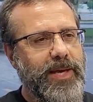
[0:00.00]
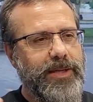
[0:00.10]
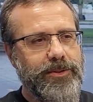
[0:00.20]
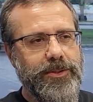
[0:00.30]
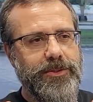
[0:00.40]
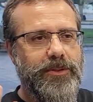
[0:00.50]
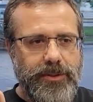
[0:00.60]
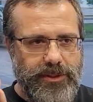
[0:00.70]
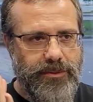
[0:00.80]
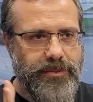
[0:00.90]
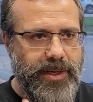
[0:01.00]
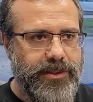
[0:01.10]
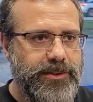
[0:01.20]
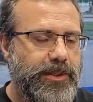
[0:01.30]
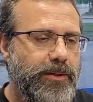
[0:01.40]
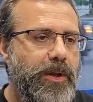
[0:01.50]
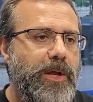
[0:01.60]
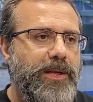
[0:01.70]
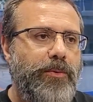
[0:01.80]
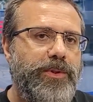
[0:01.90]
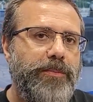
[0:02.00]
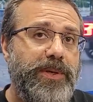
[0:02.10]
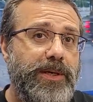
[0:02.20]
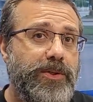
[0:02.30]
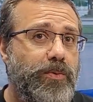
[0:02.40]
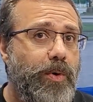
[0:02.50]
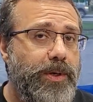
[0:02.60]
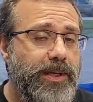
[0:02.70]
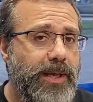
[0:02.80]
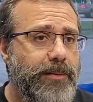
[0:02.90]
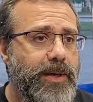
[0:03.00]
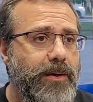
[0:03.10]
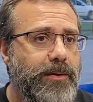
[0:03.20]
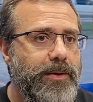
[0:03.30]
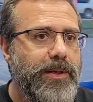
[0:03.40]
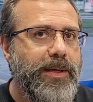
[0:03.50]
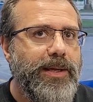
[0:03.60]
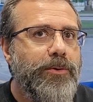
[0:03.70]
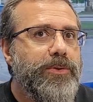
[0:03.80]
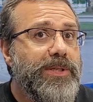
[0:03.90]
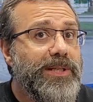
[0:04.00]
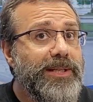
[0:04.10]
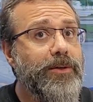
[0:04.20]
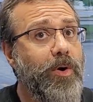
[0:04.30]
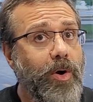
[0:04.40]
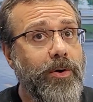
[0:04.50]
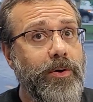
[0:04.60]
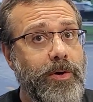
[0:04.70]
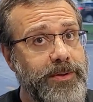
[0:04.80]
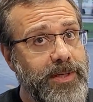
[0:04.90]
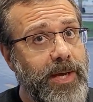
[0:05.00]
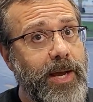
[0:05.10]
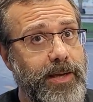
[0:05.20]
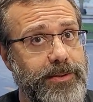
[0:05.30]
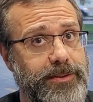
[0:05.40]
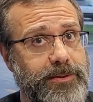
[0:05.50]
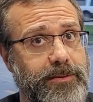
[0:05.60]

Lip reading: that just looked amazing. Now when the PS1 came out, it was a little harder on the eyes.